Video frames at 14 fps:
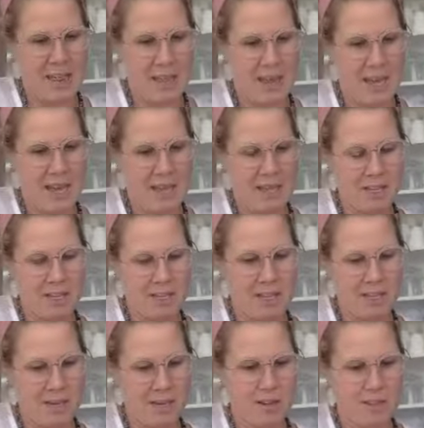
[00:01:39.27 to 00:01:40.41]
and then the
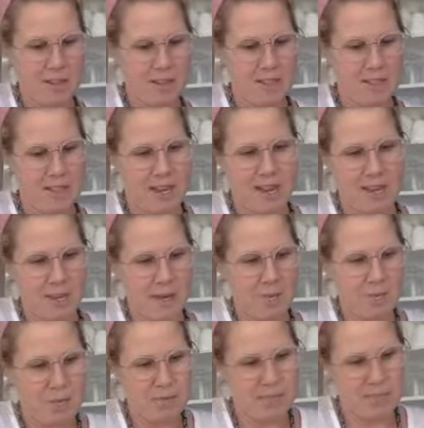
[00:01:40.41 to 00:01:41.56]
third
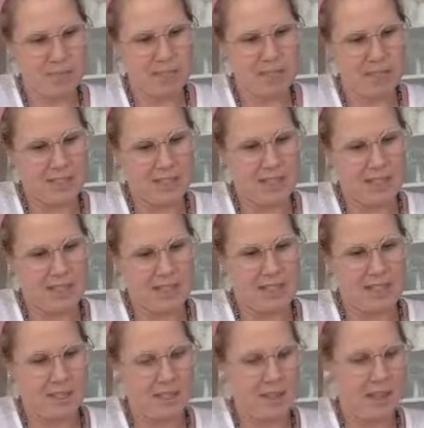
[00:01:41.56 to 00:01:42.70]
time, sometimes it gets
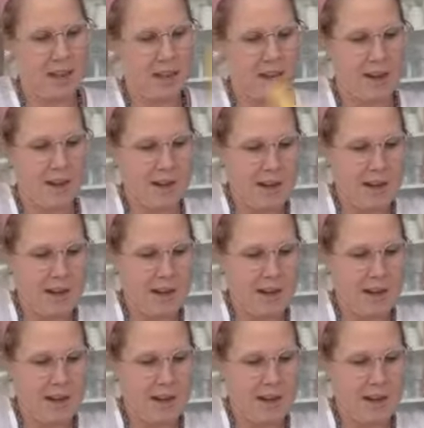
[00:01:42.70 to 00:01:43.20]
stuck in there.